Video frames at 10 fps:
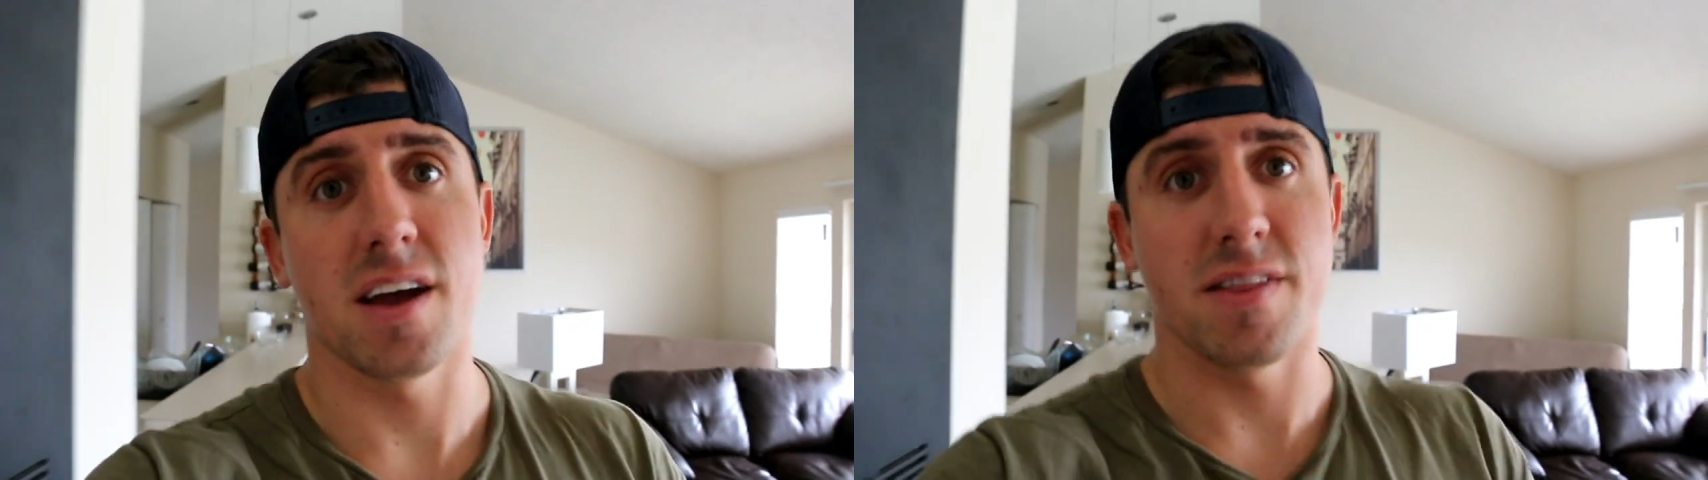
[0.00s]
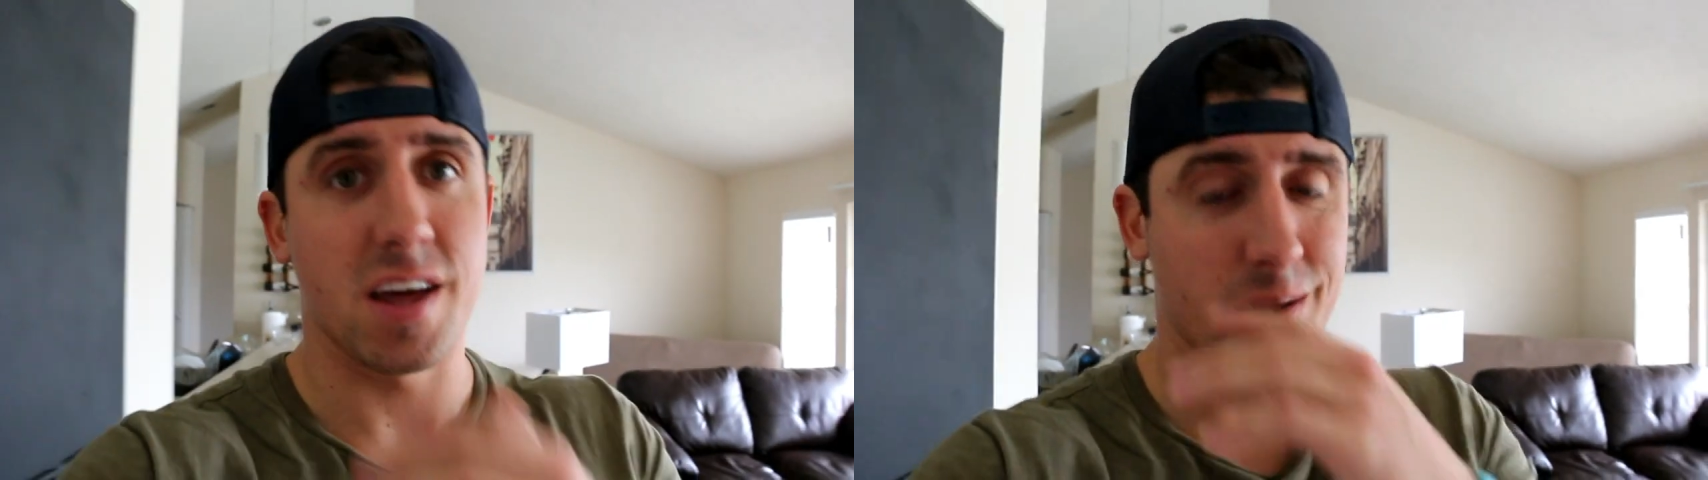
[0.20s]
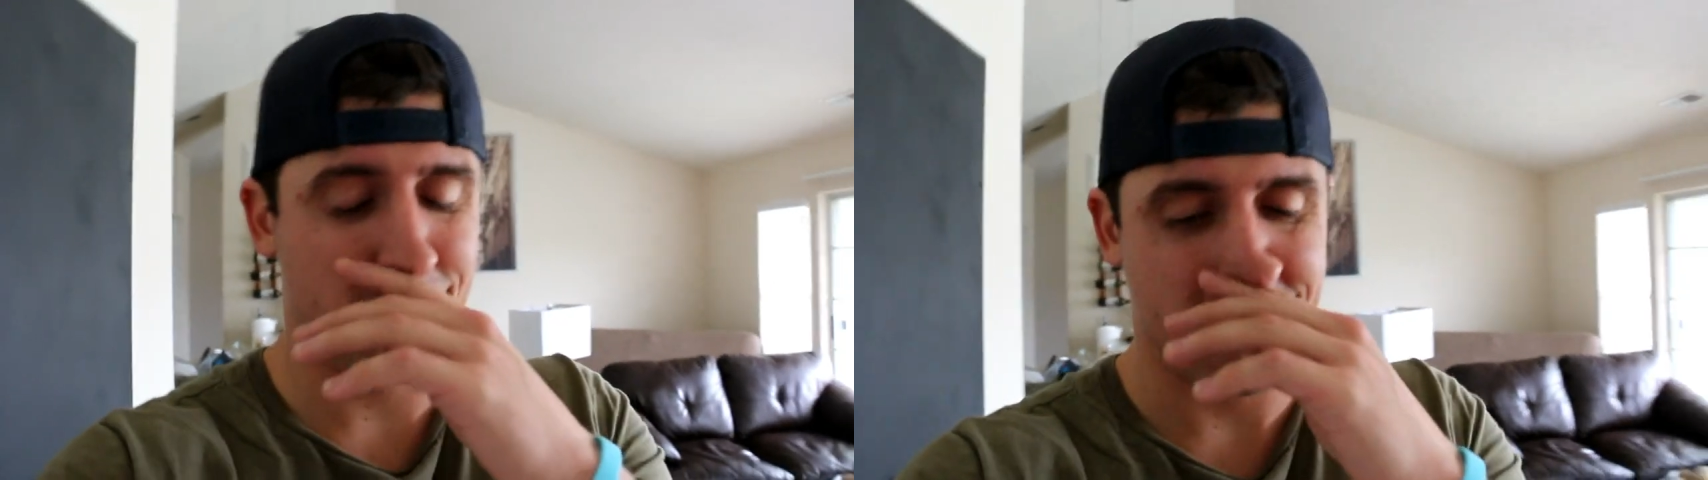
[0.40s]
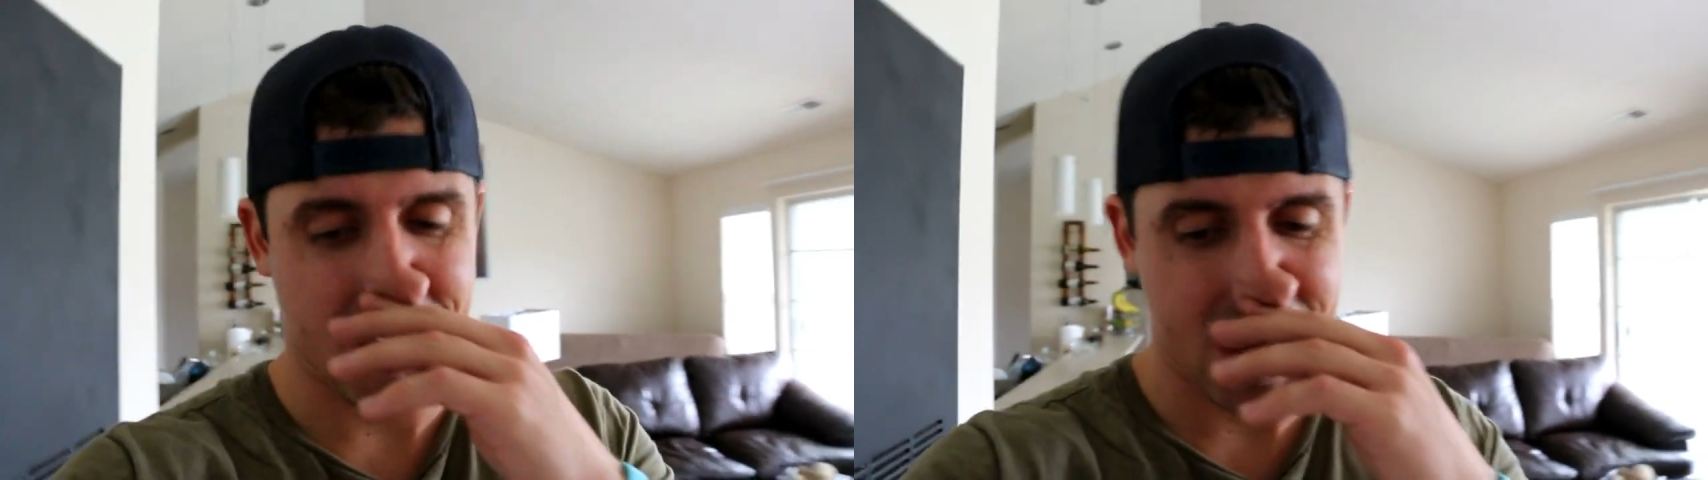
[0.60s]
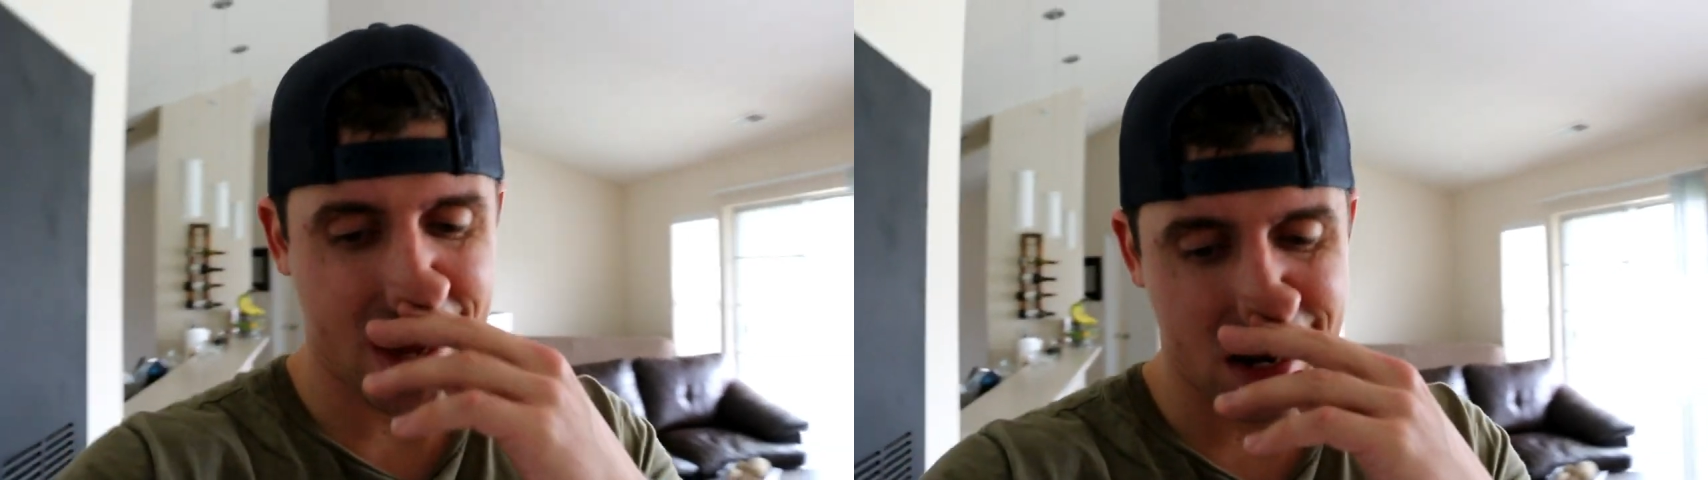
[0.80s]
and then I'm gonna
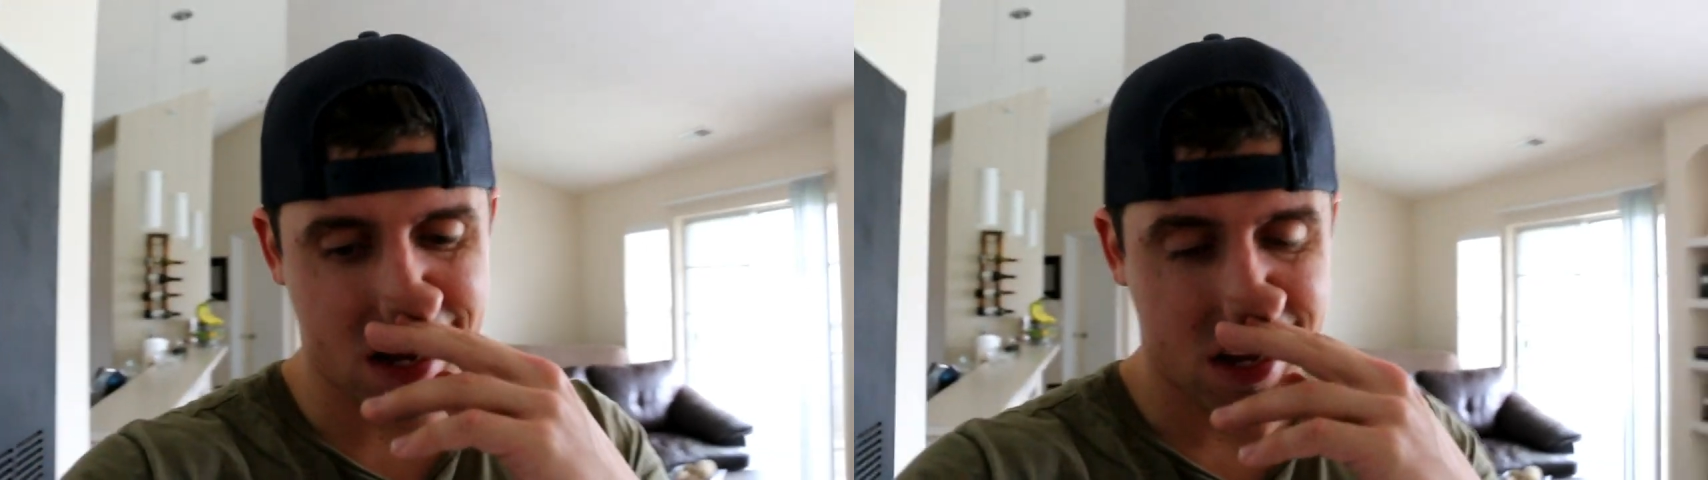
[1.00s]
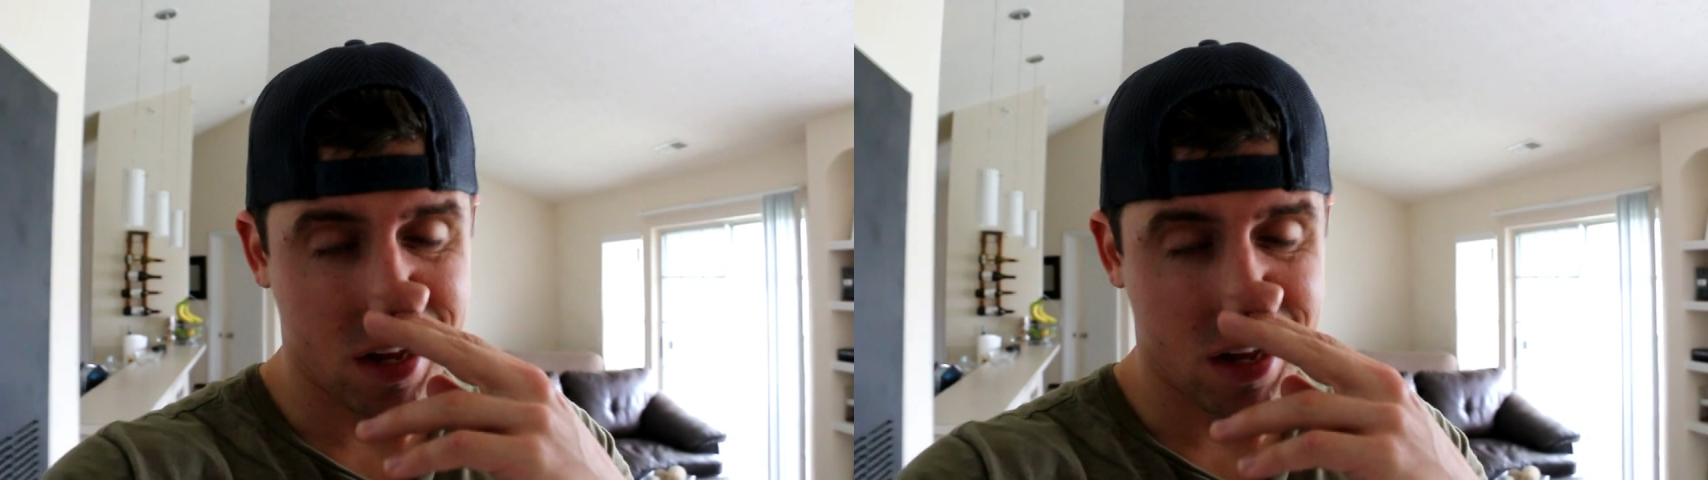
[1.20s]
head,